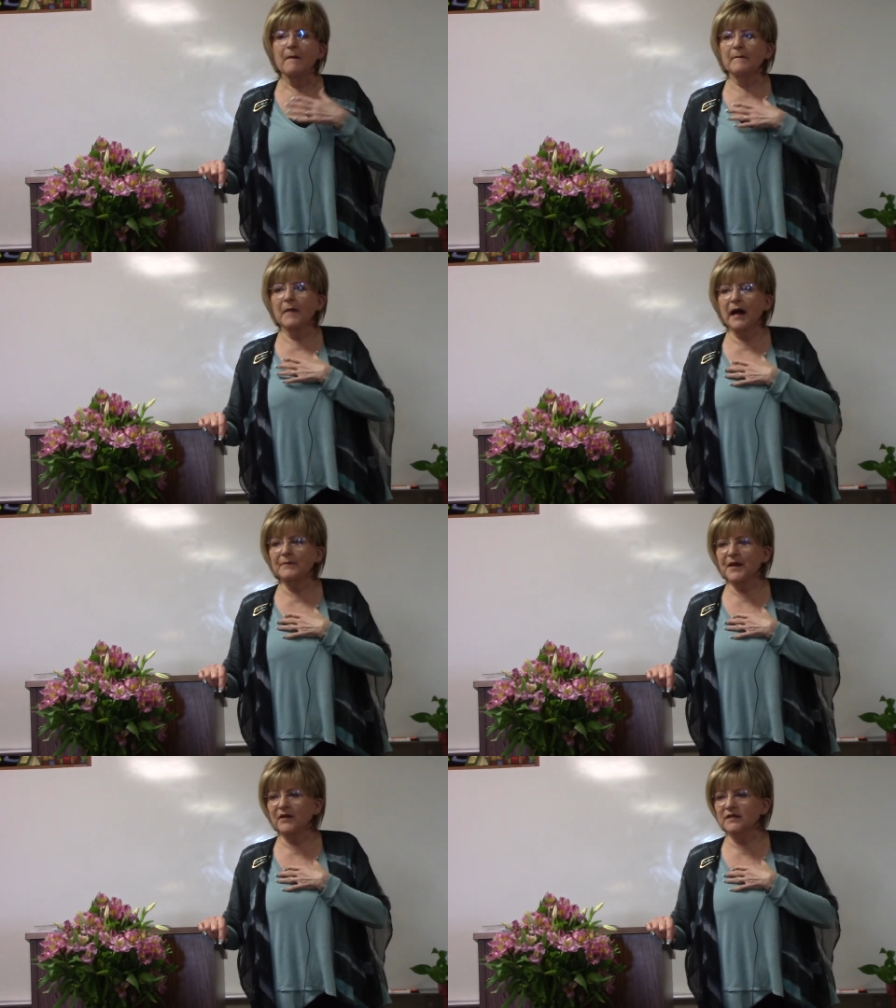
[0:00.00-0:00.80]
my
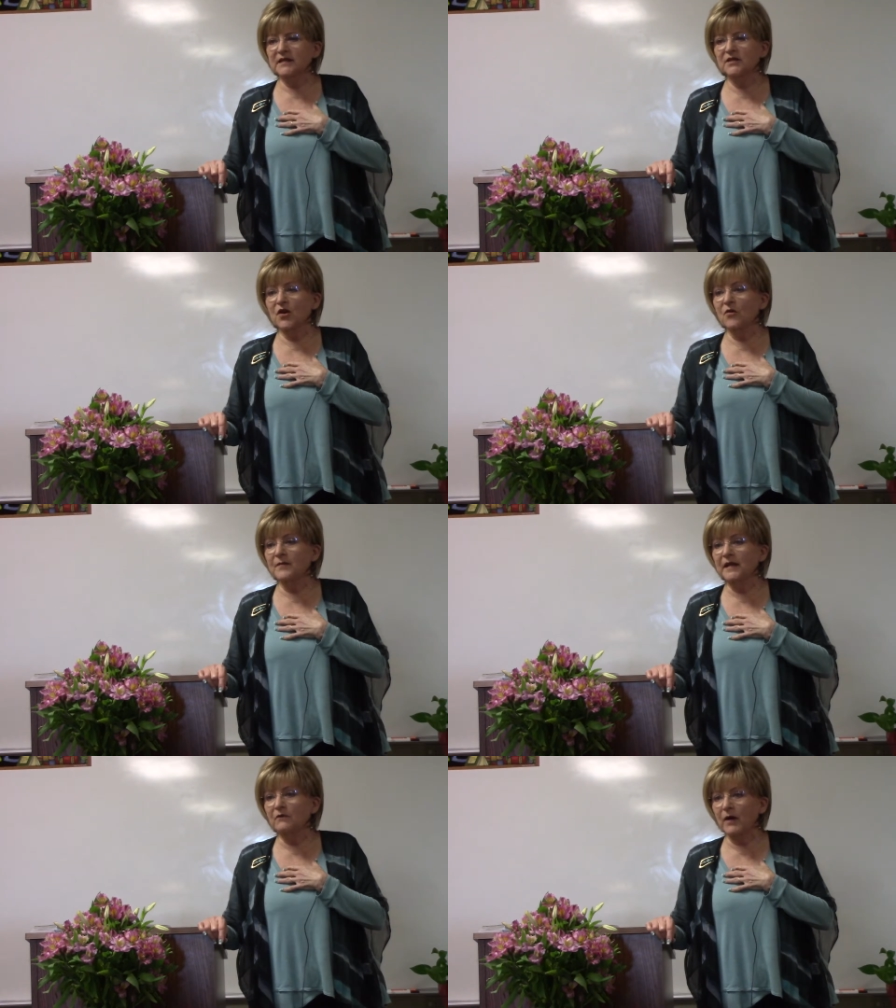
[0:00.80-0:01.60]
parents know
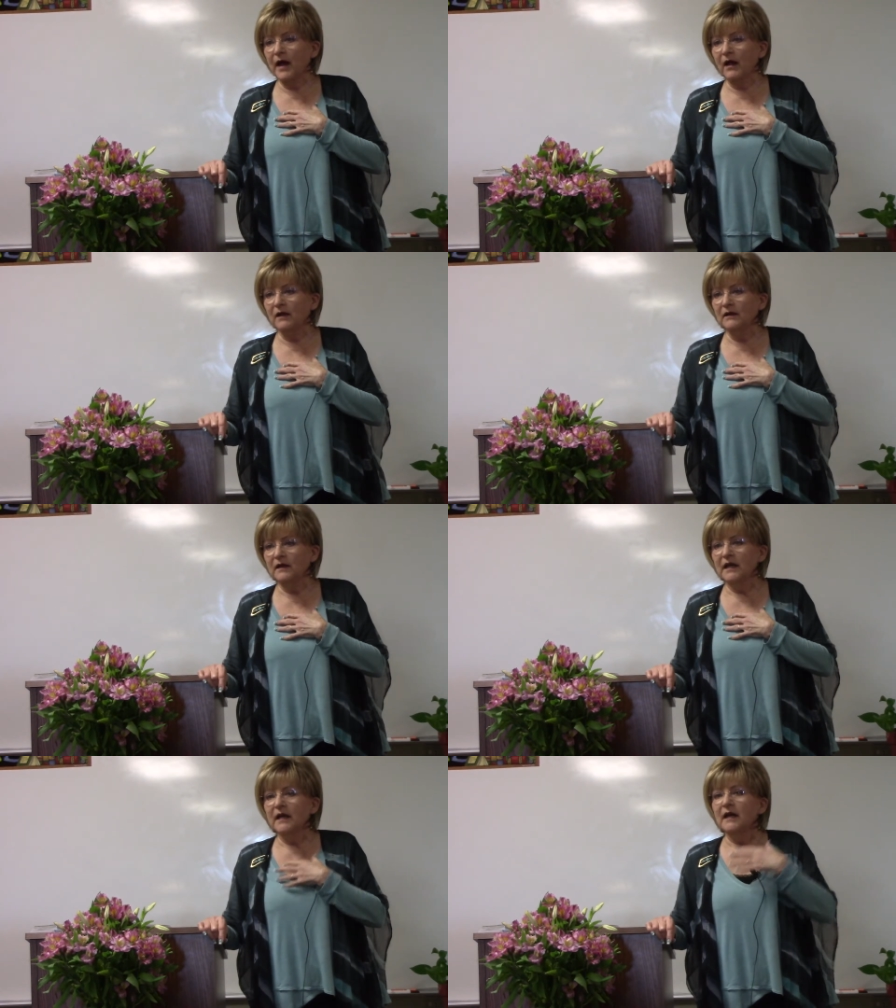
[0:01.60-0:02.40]
me well
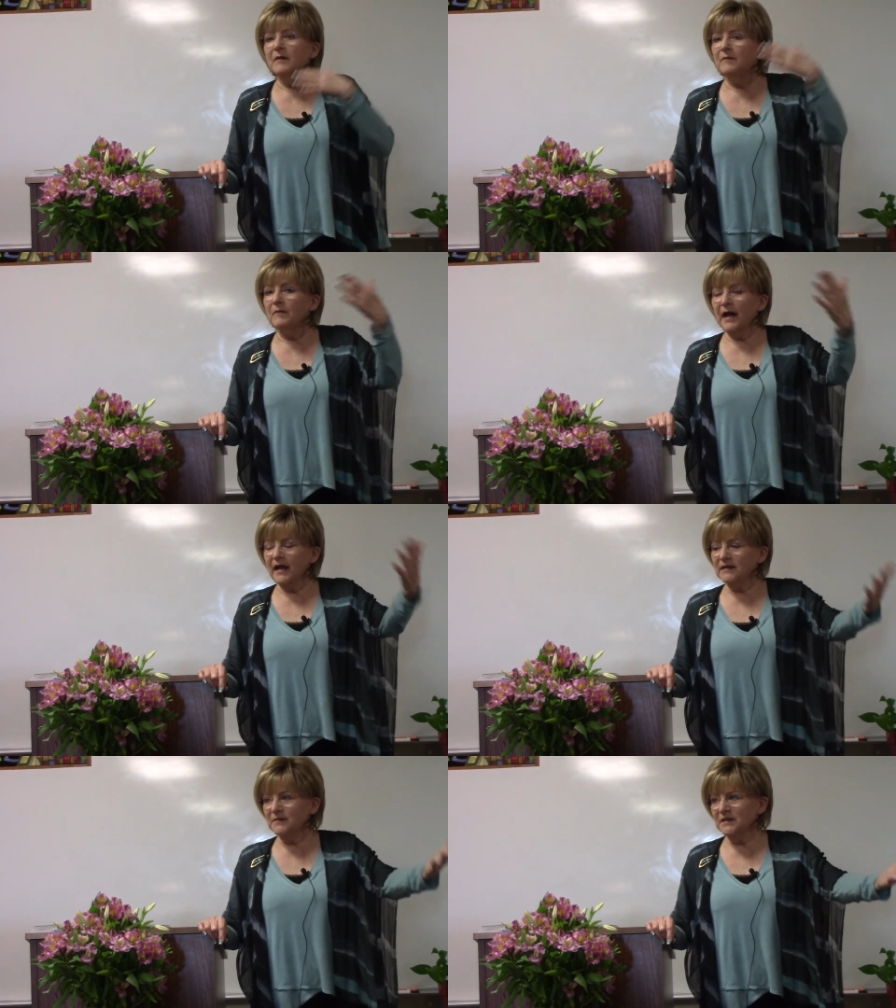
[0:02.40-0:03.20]
my
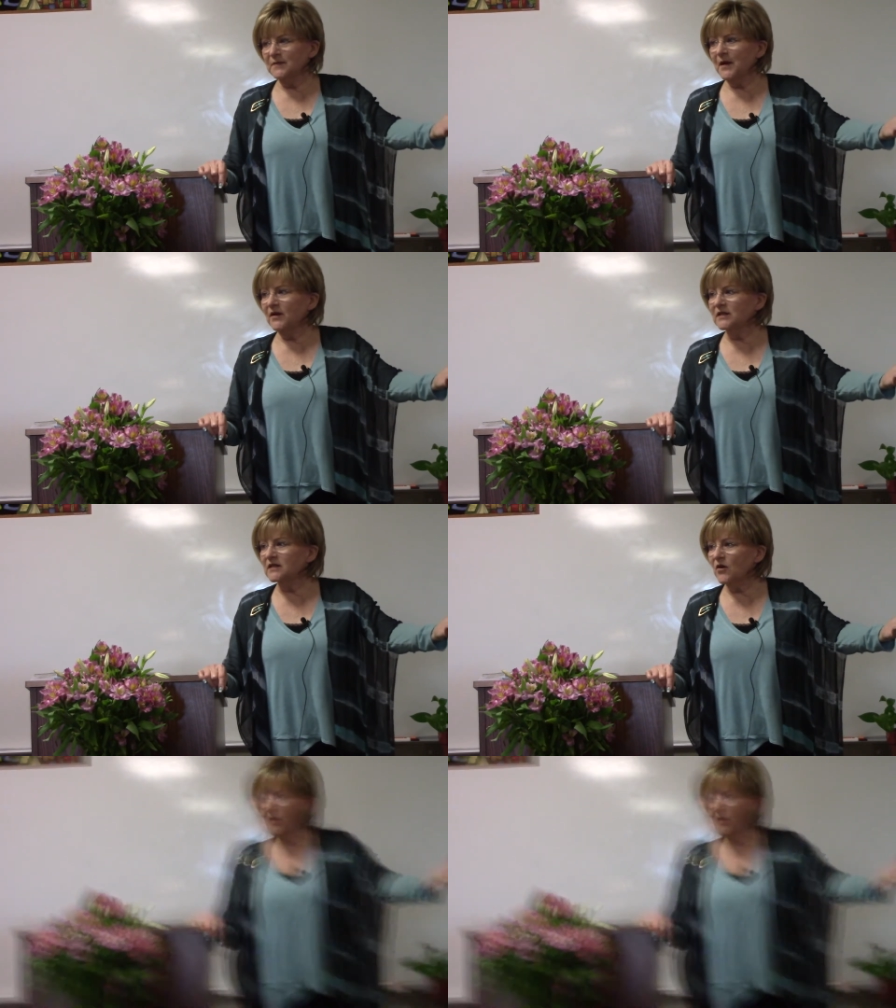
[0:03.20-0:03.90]
husband's parents know